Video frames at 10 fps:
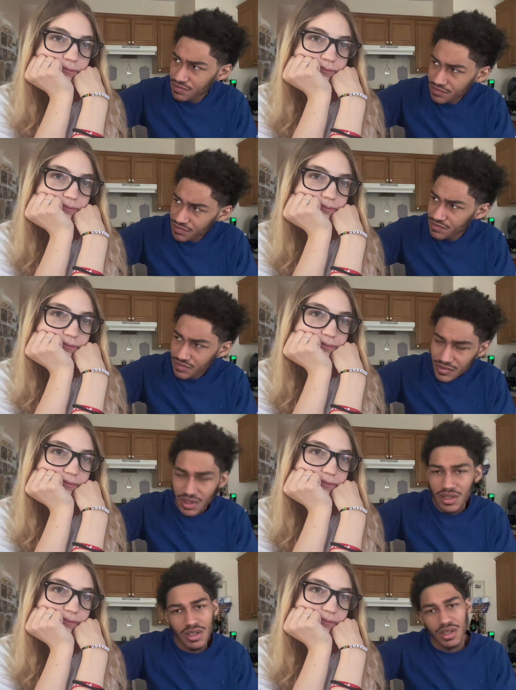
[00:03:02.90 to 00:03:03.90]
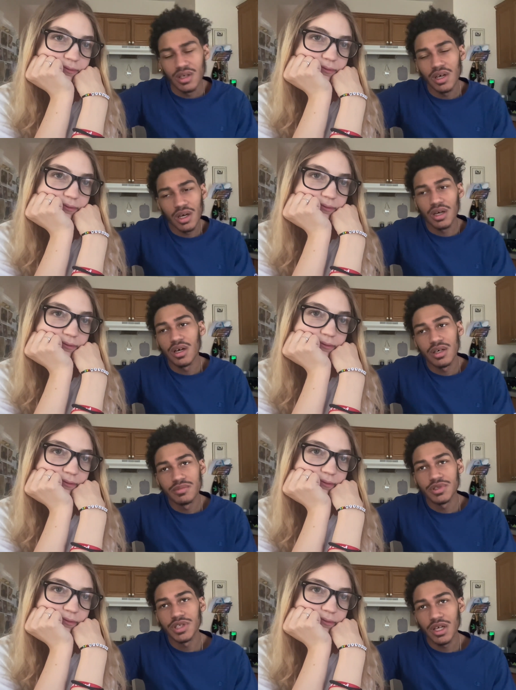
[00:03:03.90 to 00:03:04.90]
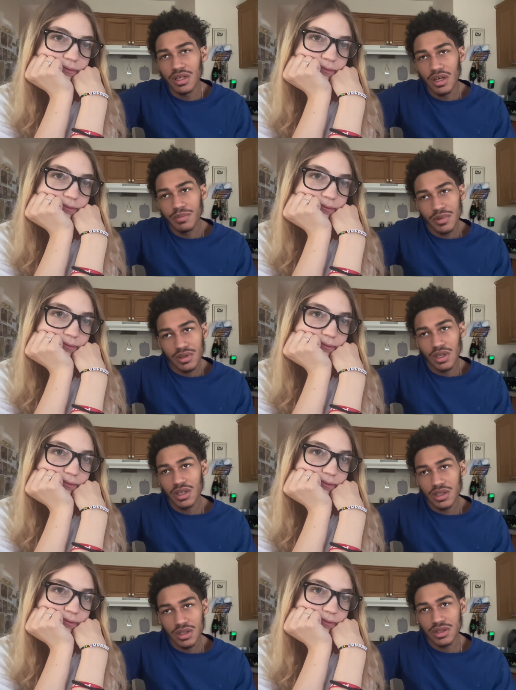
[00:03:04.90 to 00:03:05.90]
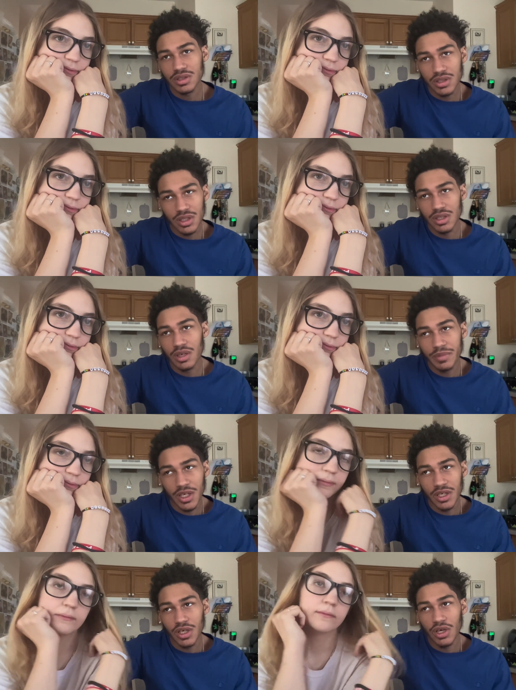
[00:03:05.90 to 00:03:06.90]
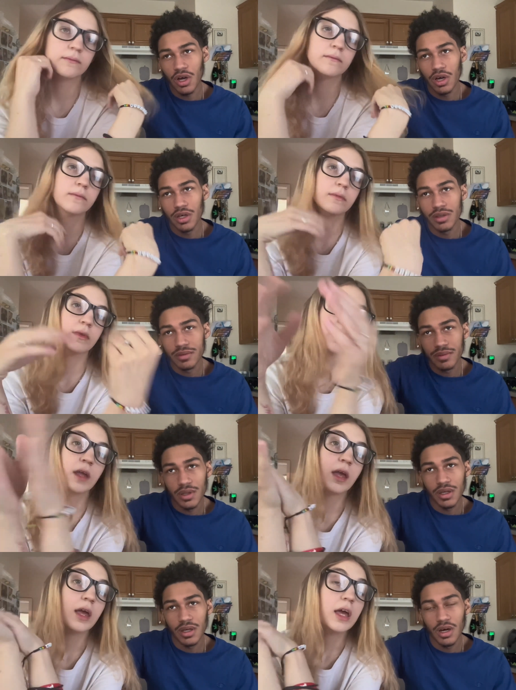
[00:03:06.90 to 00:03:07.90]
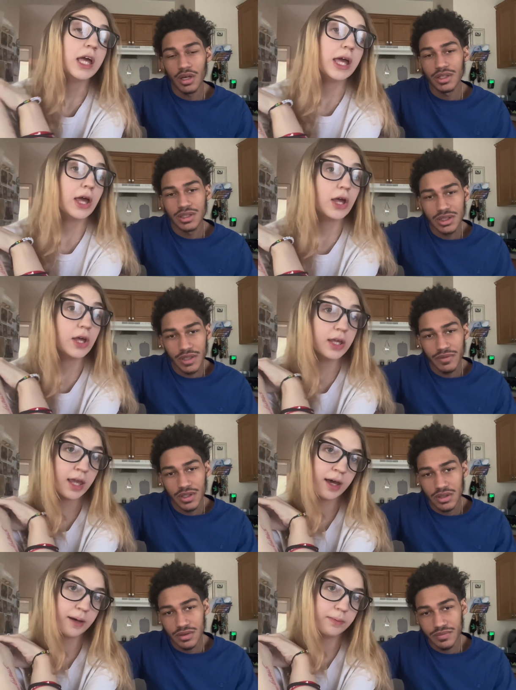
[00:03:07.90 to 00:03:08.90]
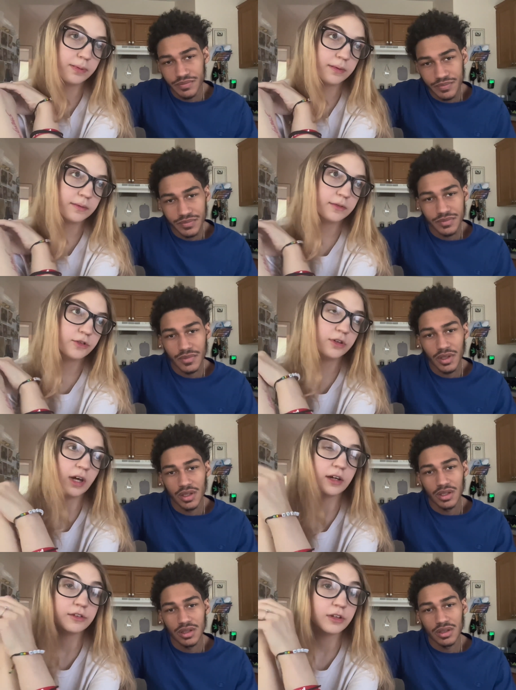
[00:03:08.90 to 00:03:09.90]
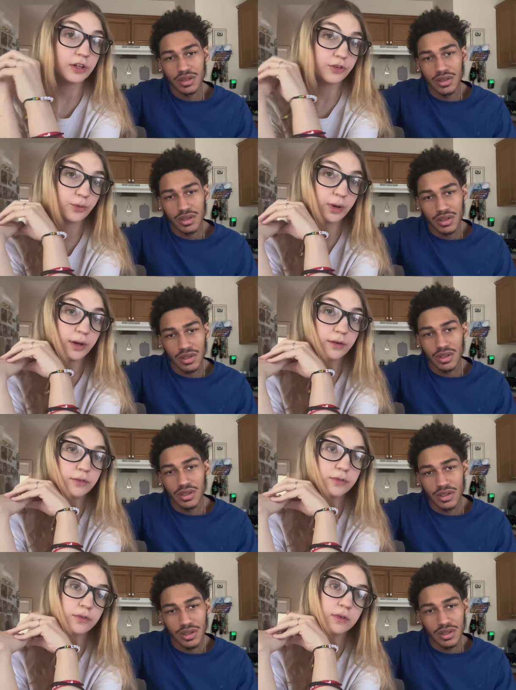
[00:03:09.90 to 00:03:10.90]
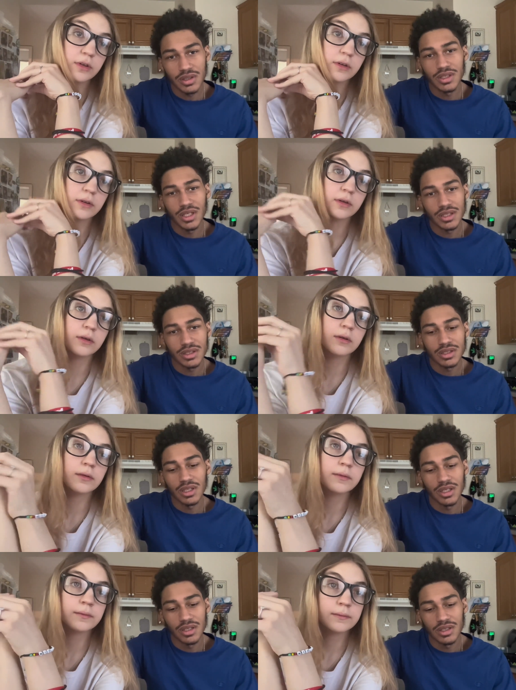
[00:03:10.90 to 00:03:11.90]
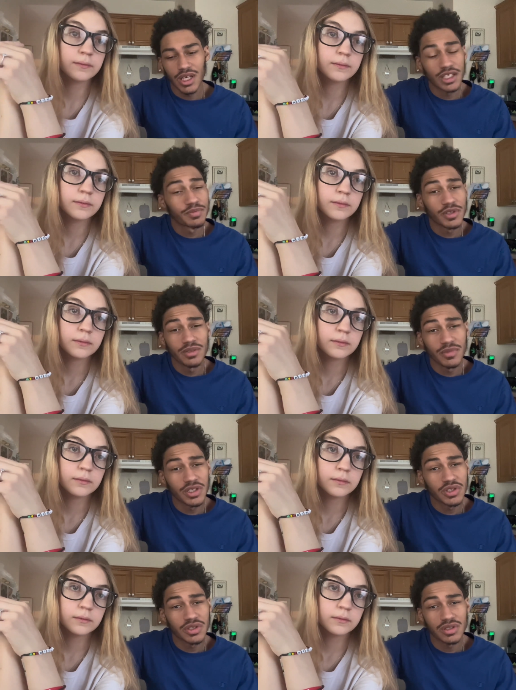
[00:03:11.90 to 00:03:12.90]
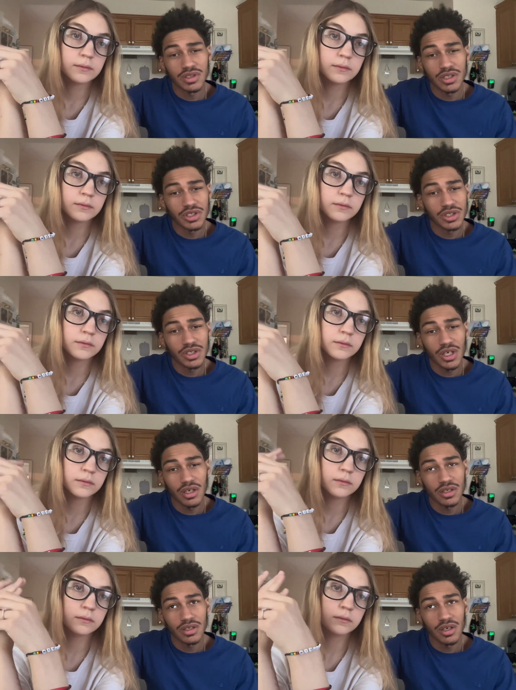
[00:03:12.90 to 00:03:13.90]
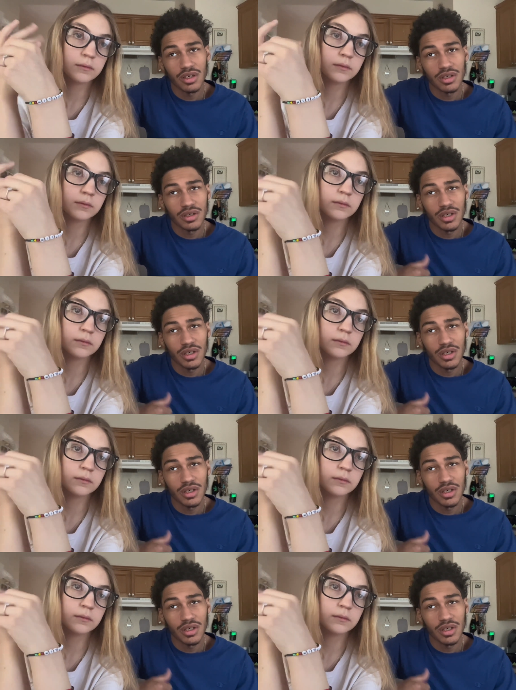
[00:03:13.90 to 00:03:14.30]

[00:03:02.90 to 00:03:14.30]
Speaker 1: Mm-hmm. Um, she ended up uh, she ended up getting a car, uh, Honda Civic.
Speaker 2: Yep, 2012.
Speaker 1: Yes, and that's pretty much since she got her car.